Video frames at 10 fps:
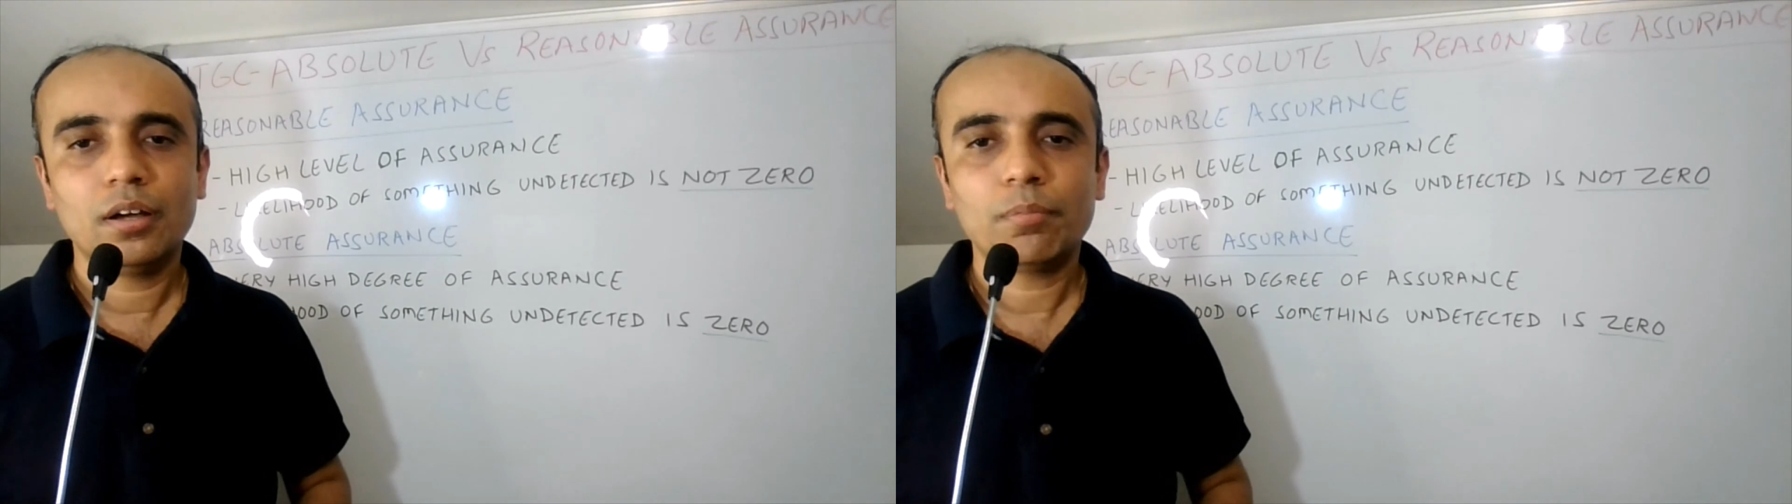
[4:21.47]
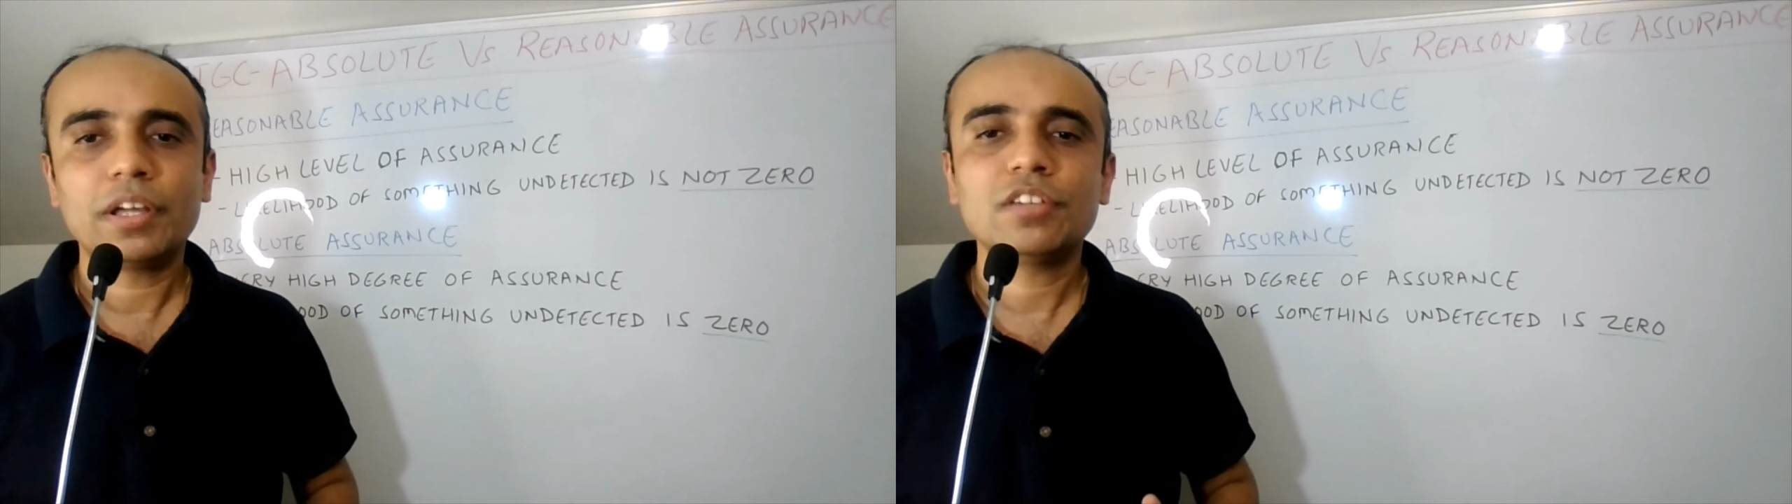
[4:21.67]

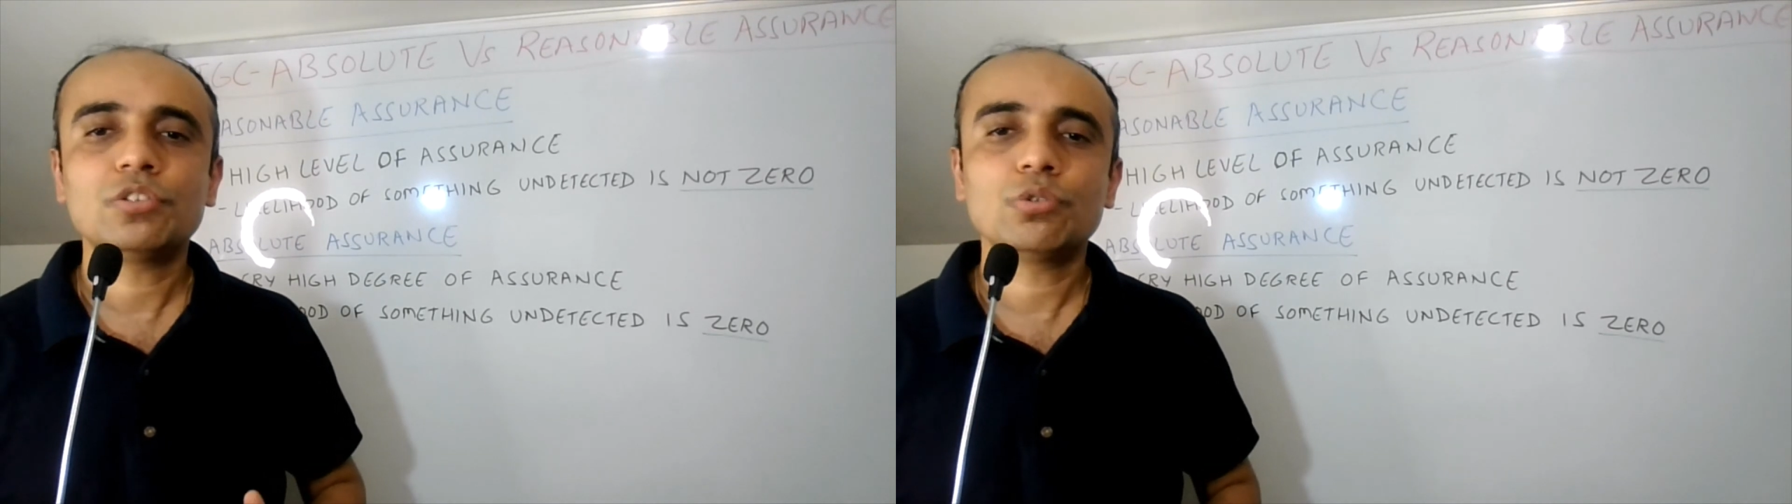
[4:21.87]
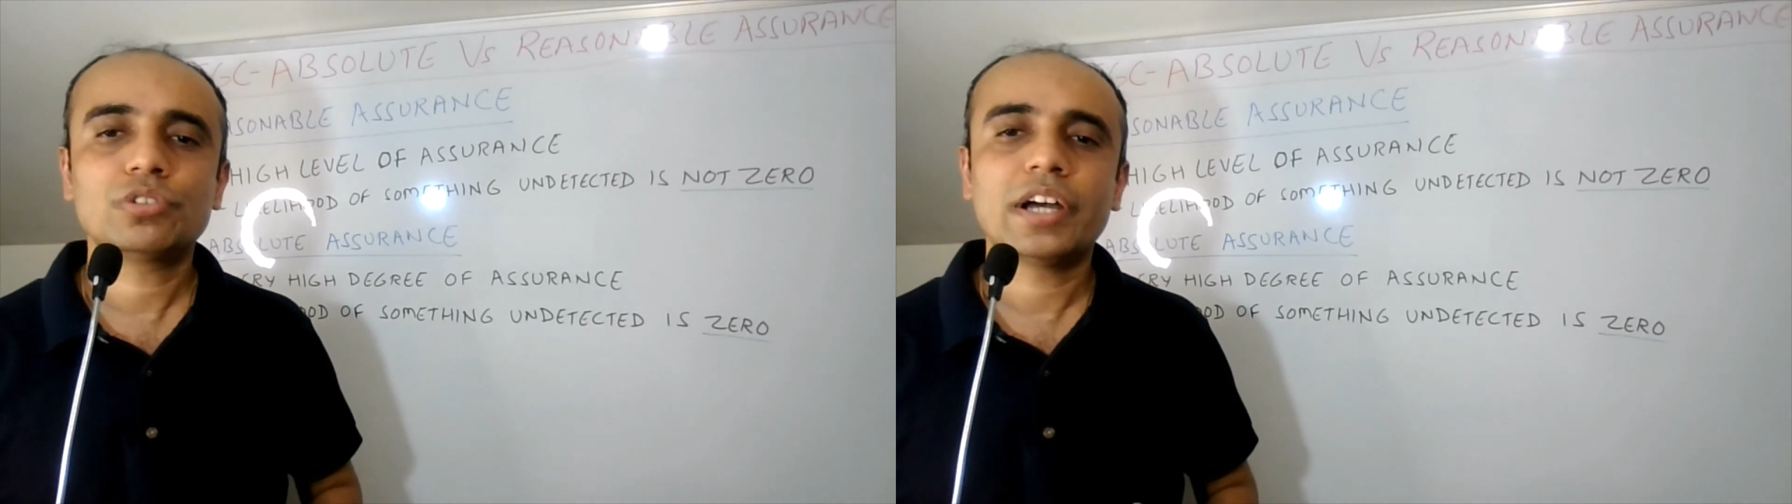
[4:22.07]
Please
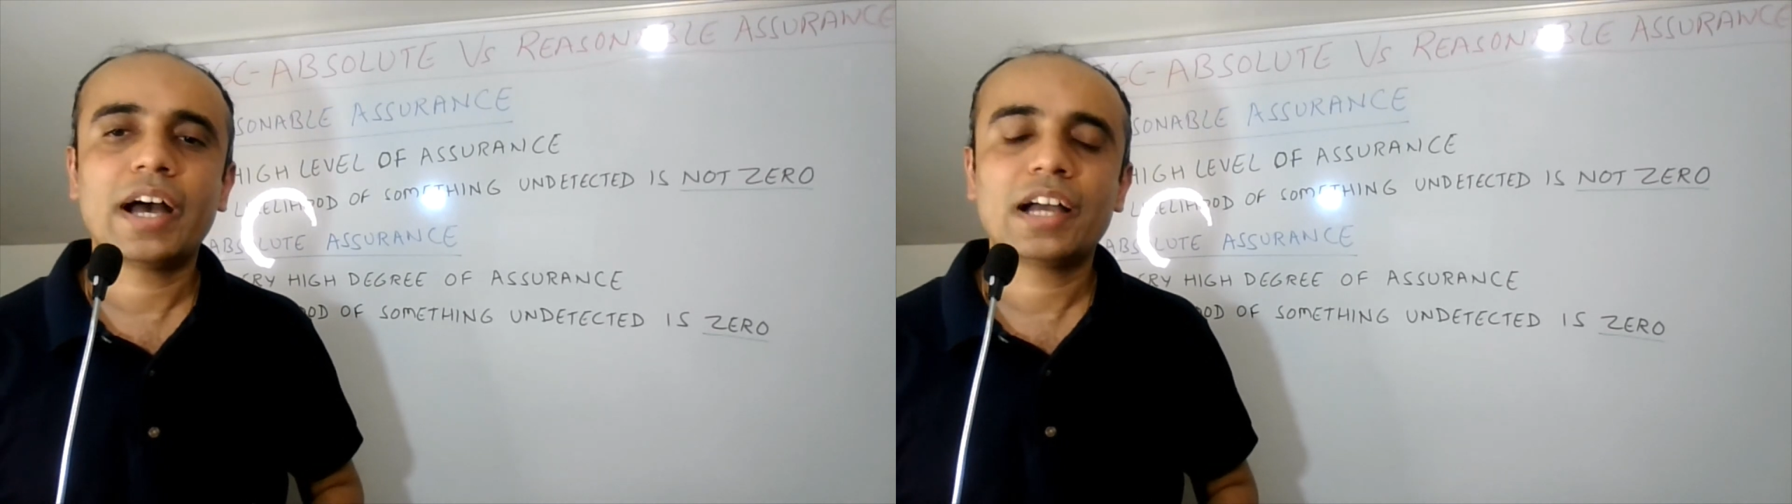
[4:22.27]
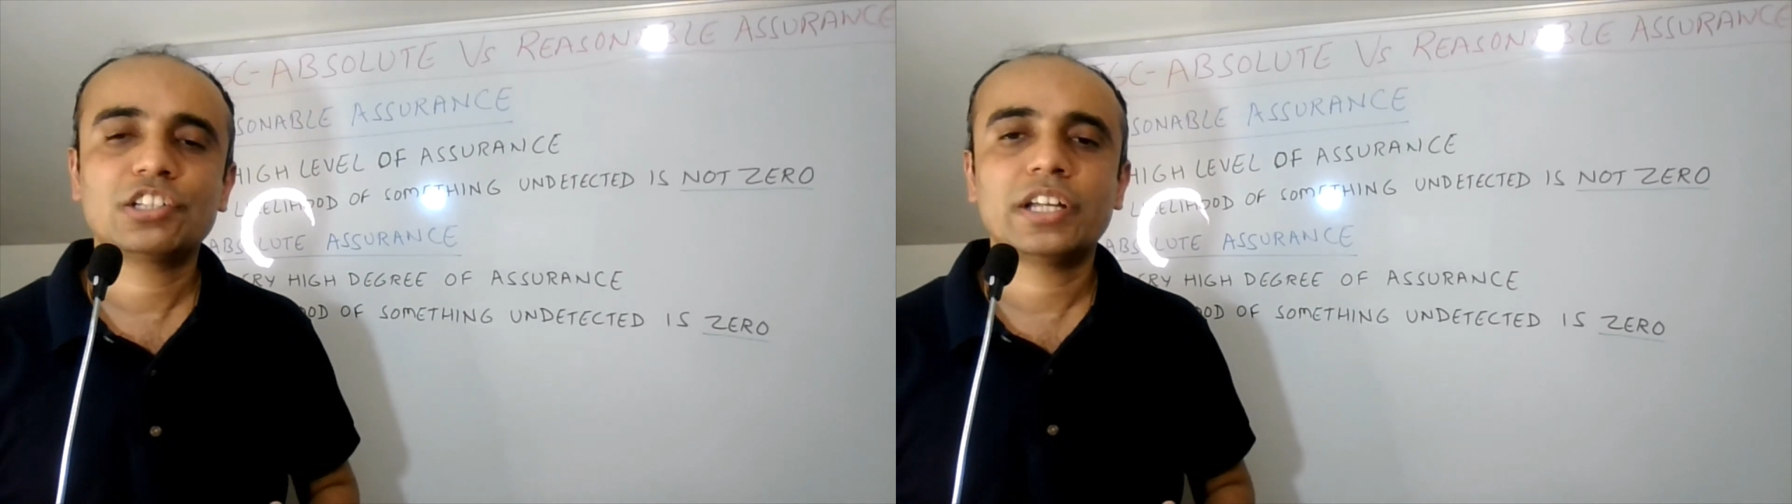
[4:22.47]
use the
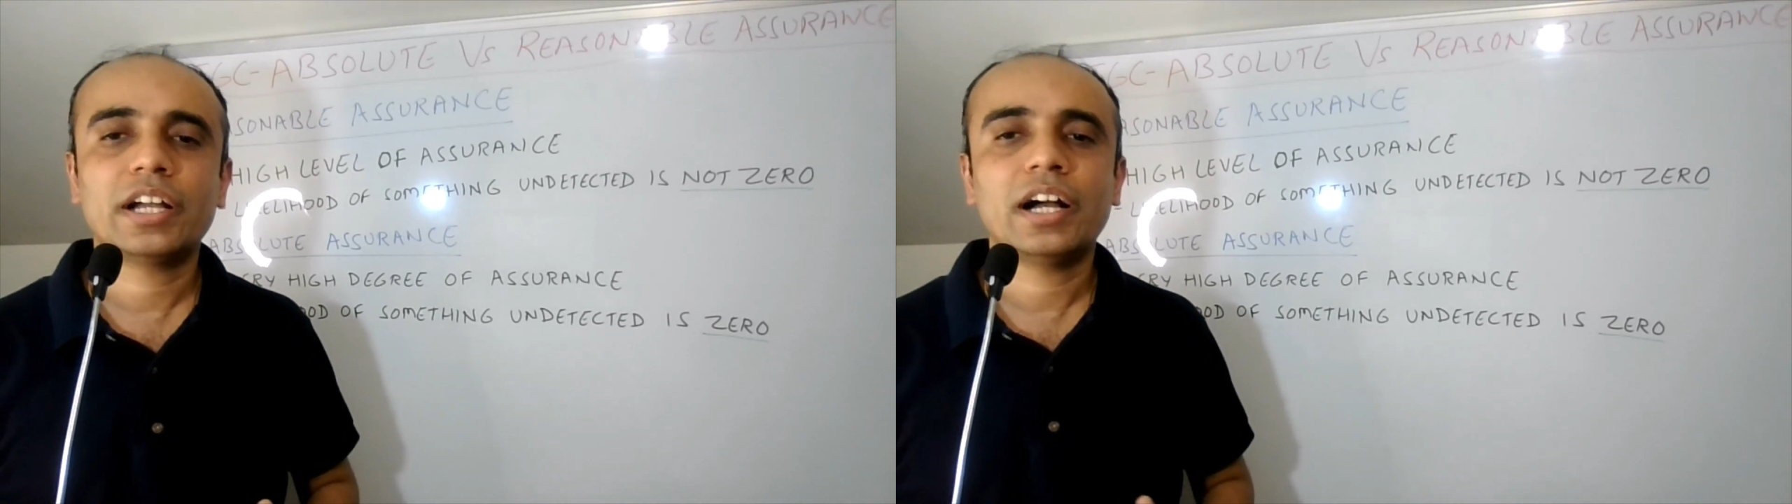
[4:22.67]
hashtag